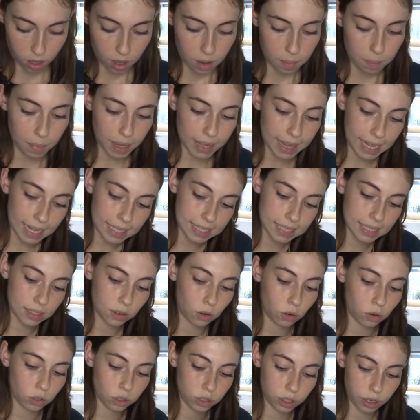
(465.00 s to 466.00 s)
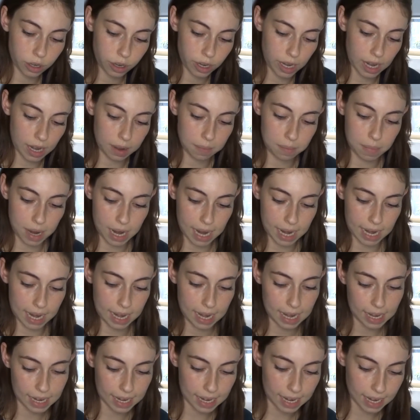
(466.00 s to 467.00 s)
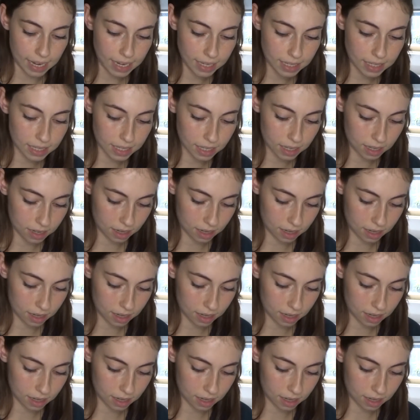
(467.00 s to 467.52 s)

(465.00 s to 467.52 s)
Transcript: But that's also in my kit.